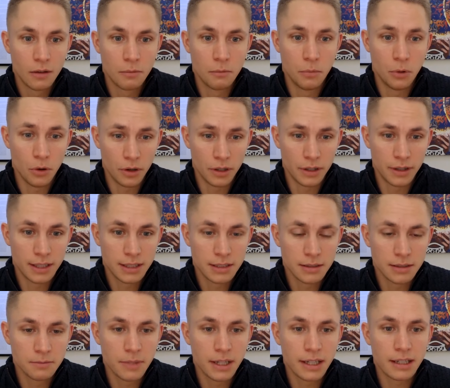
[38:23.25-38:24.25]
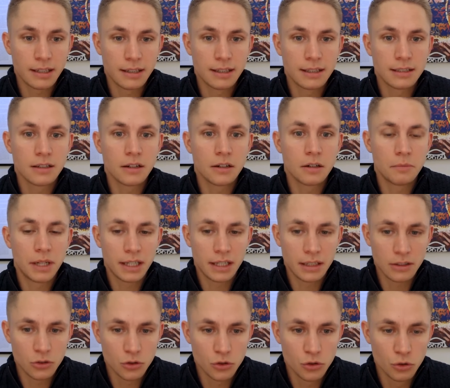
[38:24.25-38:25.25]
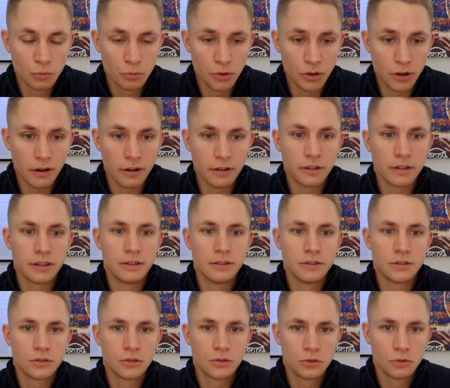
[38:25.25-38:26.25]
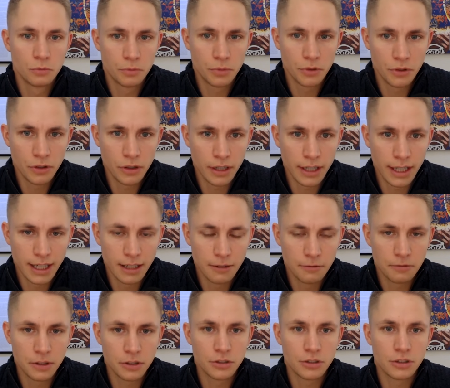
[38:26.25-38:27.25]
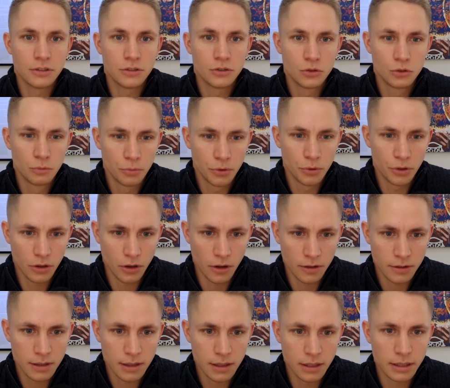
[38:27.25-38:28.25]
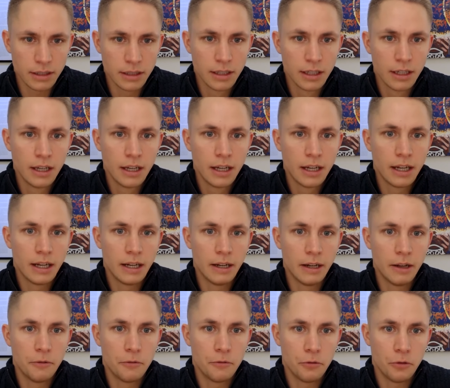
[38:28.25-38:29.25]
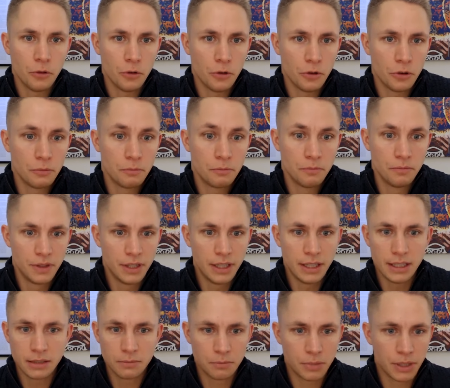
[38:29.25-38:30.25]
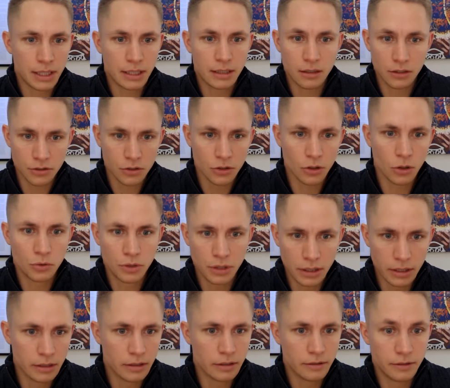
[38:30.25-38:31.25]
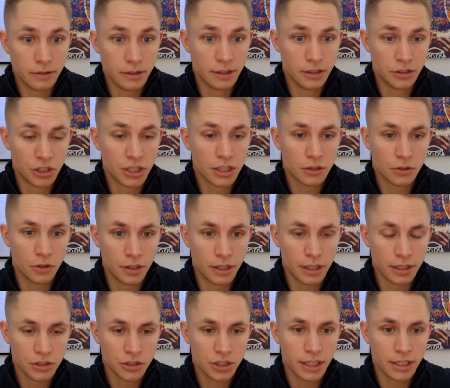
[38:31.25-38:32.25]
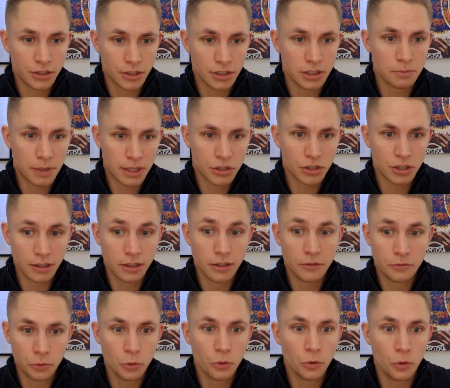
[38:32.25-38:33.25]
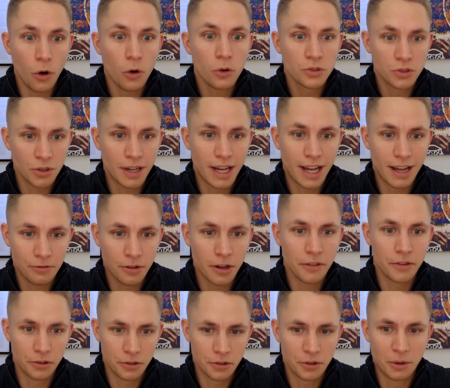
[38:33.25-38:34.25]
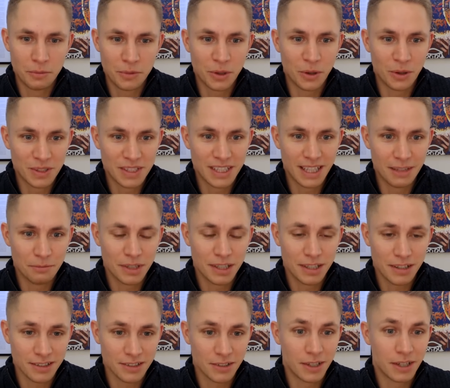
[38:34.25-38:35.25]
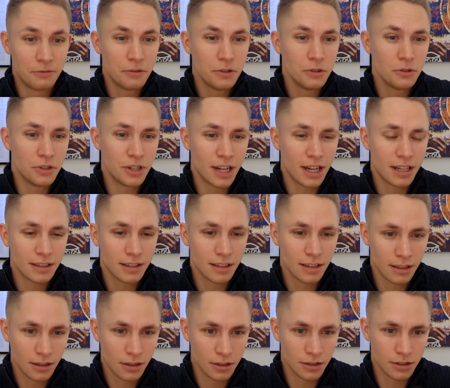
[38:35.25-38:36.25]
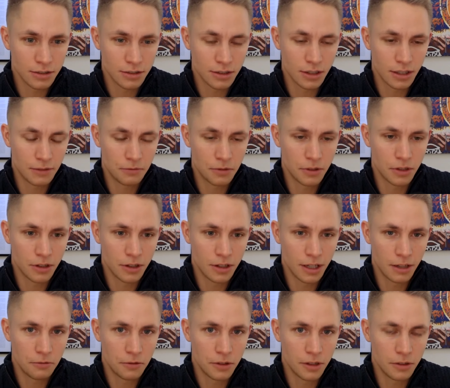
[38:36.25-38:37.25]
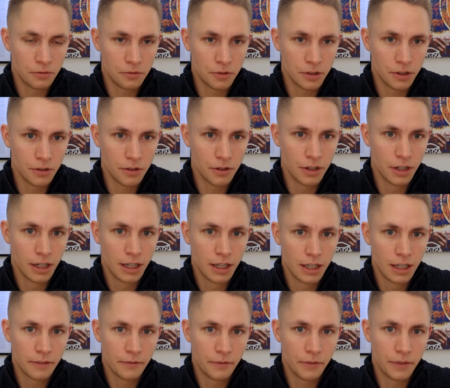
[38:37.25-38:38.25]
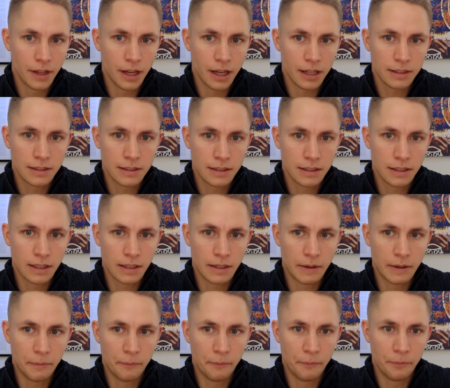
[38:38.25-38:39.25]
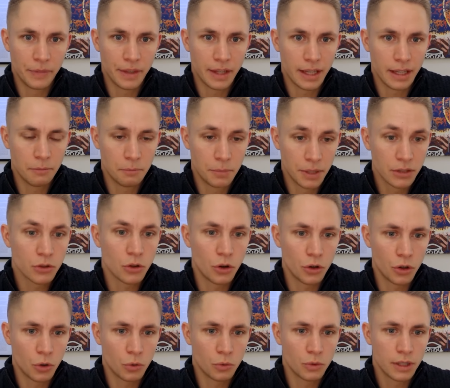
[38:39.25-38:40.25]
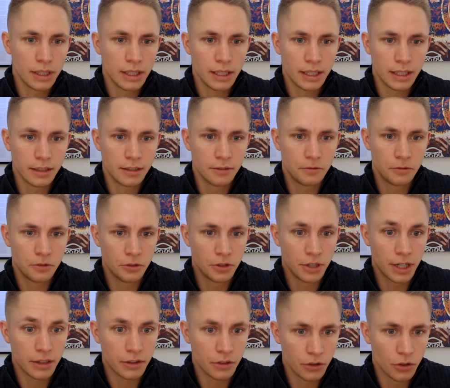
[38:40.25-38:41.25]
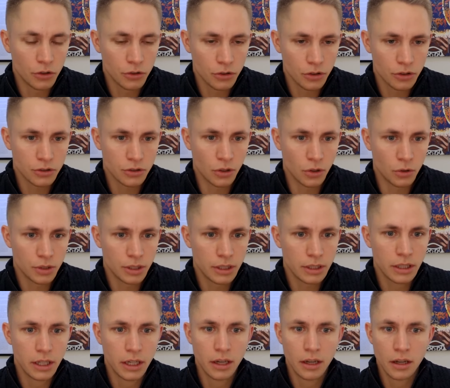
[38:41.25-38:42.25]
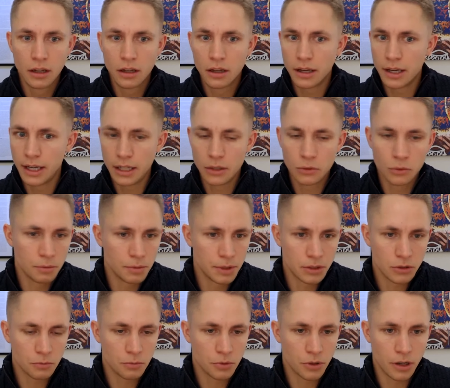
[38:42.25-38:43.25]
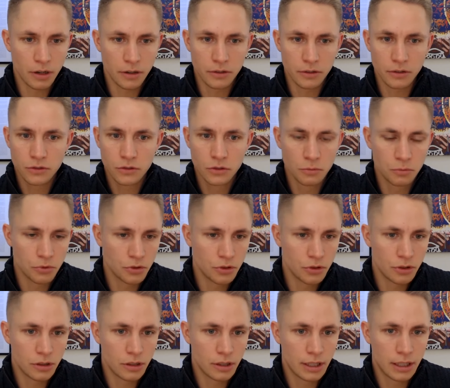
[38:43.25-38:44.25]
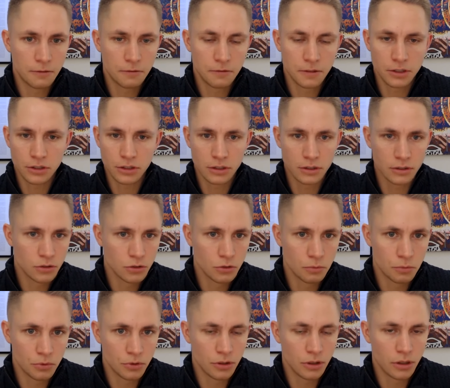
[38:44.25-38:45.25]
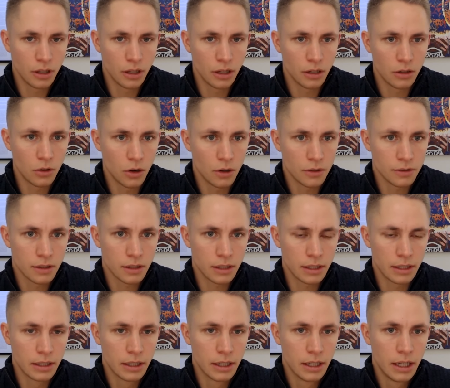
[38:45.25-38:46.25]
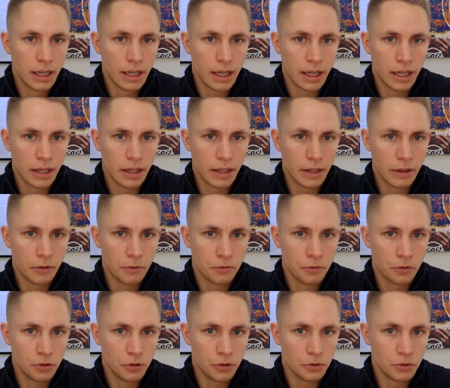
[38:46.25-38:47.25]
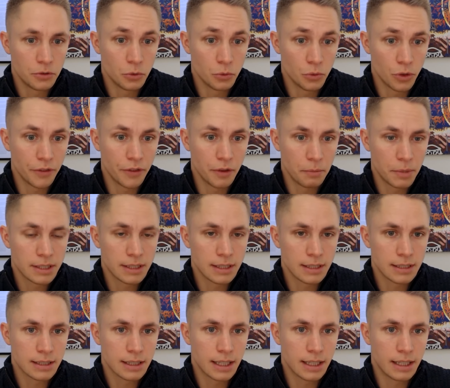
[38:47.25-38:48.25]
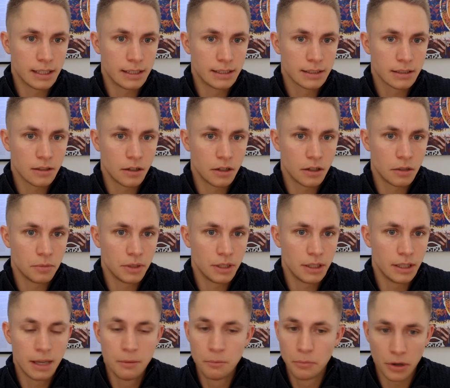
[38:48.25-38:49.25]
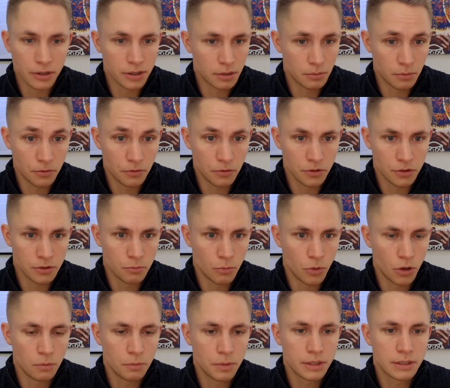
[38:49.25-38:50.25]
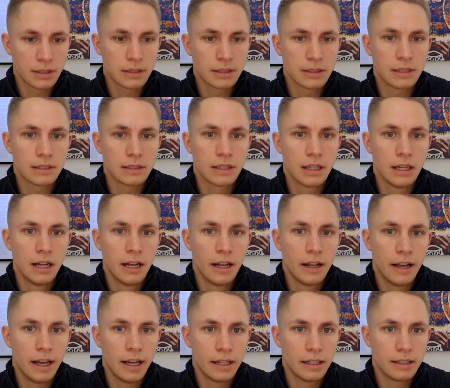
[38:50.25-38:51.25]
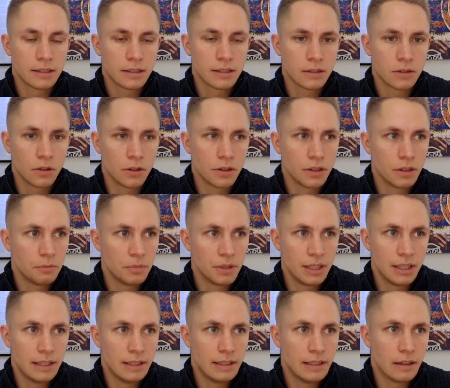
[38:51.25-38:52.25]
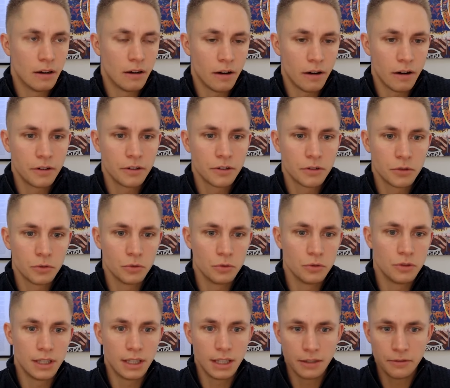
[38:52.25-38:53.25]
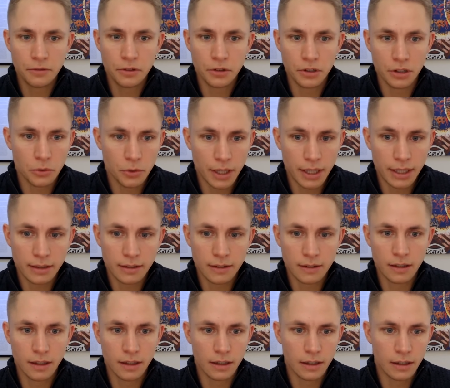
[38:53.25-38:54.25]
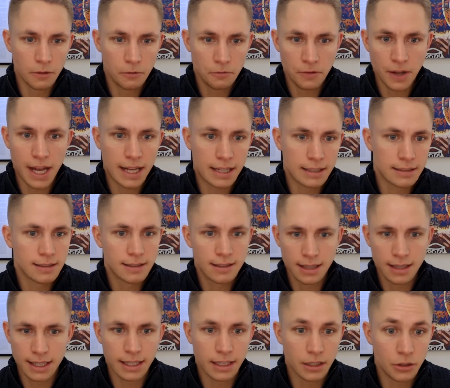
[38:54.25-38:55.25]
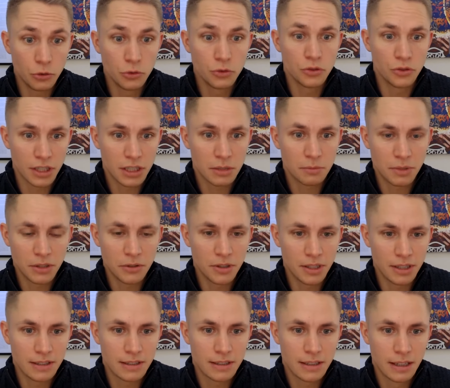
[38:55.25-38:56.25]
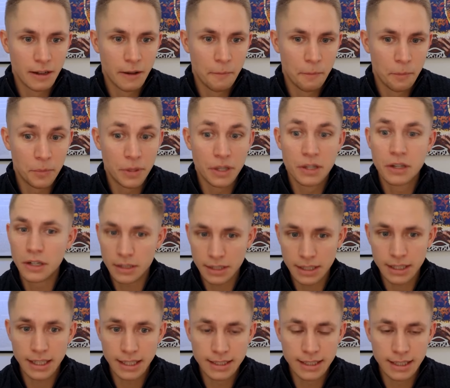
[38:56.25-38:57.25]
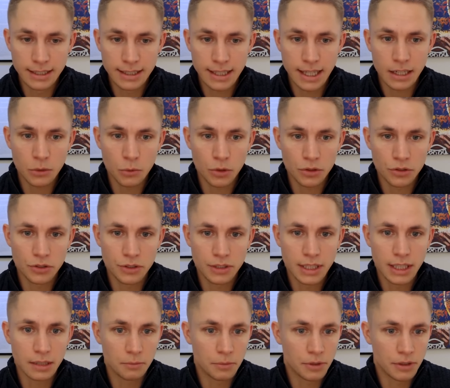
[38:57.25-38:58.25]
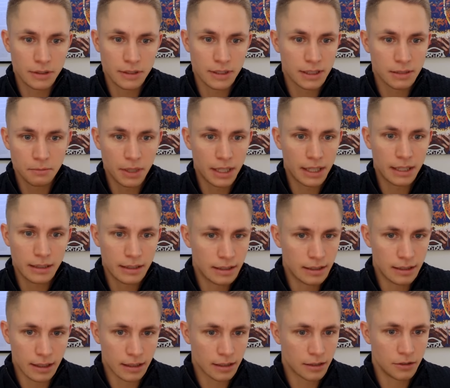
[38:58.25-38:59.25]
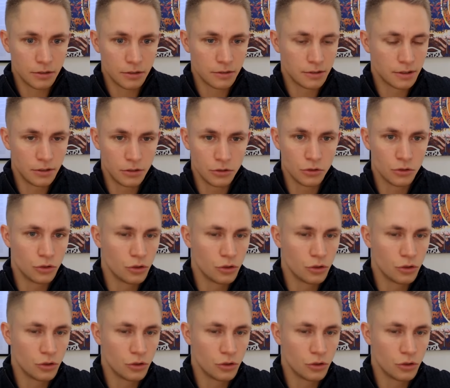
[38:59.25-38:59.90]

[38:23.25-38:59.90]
boy, this is make this gonna make it super hard and super inefficient, super costly uh, for these big custodial shitcoin exchange, especially if you also have other cryptos than Bitcoin. So if you're not, cause if you, if if you're not um, Bitcoin only, and if you're not non-custodial, it will be super hard, super inefficient, super uh, costly, uh, for you to run the business and it's going to be impossible for small businesses and it's going to be hard to deliver a great uh, fast slick user experience because it's exactly what you said because it's mainly like you're, you're